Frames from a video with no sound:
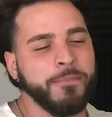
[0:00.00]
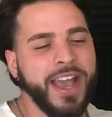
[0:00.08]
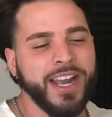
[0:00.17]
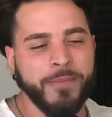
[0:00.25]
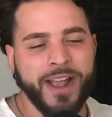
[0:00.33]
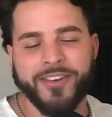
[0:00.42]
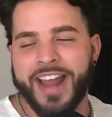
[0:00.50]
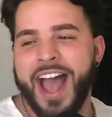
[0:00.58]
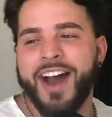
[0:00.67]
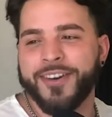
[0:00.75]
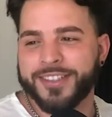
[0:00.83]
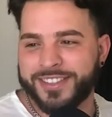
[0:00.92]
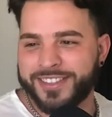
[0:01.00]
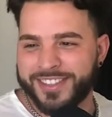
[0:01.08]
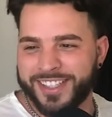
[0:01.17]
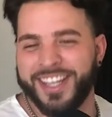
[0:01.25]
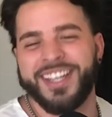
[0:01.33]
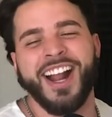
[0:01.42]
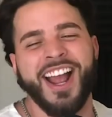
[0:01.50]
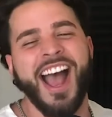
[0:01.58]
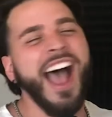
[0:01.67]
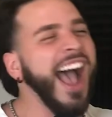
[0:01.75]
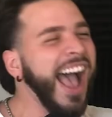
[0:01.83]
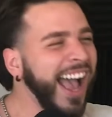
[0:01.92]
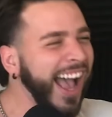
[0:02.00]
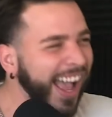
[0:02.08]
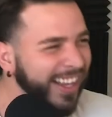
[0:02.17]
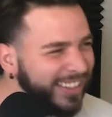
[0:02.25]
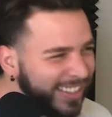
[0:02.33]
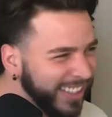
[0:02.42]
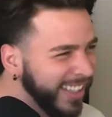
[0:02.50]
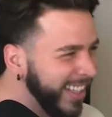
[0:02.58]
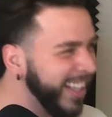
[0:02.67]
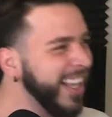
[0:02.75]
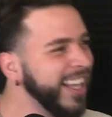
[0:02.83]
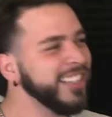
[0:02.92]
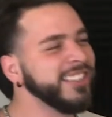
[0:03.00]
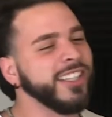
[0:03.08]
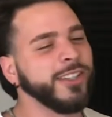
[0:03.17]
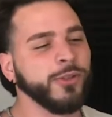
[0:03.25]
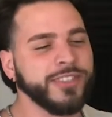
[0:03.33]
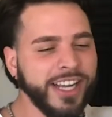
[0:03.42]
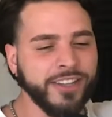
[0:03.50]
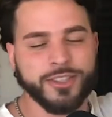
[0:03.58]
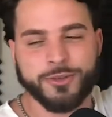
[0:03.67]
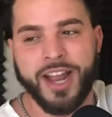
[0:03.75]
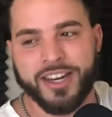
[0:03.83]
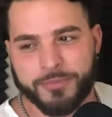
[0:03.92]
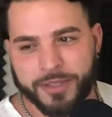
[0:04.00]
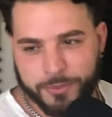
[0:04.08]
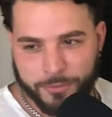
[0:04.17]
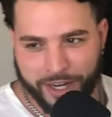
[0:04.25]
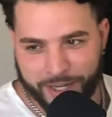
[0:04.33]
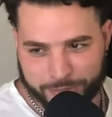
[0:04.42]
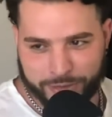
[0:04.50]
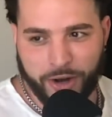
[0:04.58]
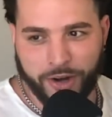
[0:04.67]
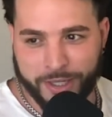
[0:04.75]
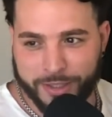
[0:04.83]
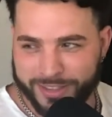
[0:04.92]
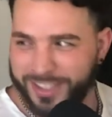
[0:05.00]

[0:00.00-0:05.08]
man in my own house. You know? She's like, go take out the trash. I'm like, I'm right. I'm sorry.